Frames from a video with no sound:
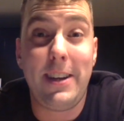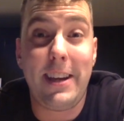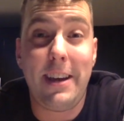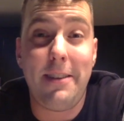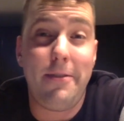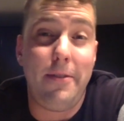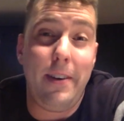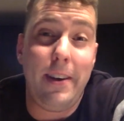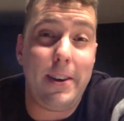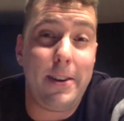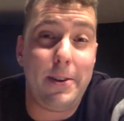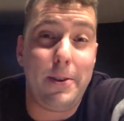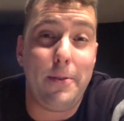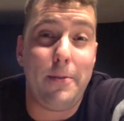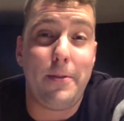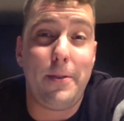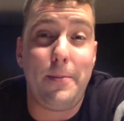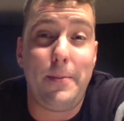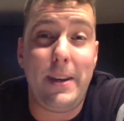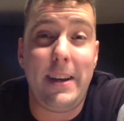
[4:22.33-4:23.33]
to get fired
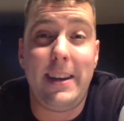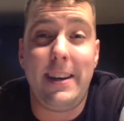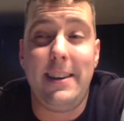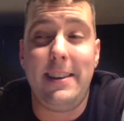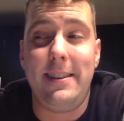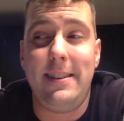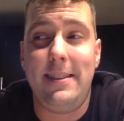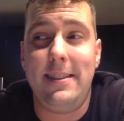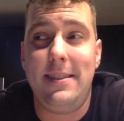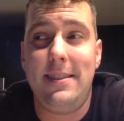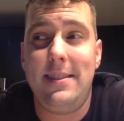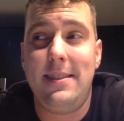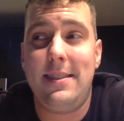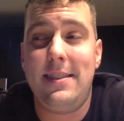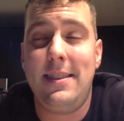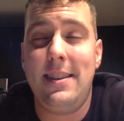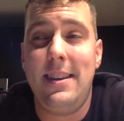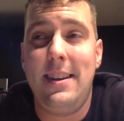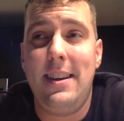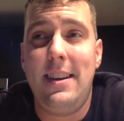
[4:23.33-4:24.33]
over
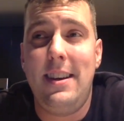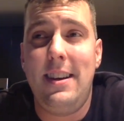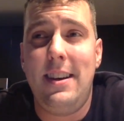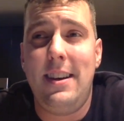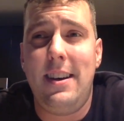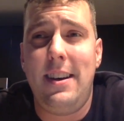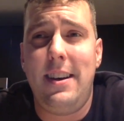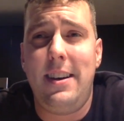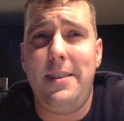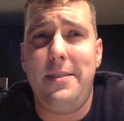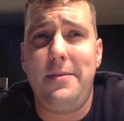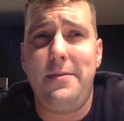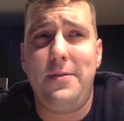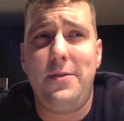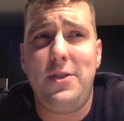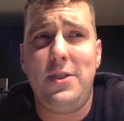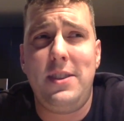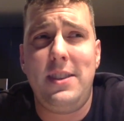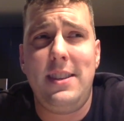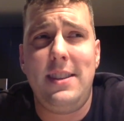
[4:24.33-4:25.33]
because of
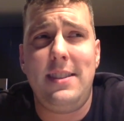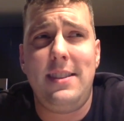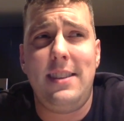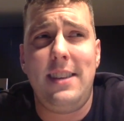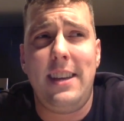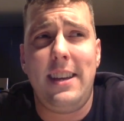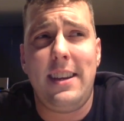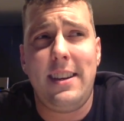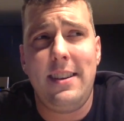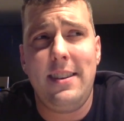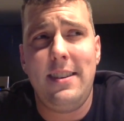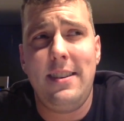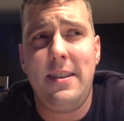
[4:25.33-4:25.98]
just this like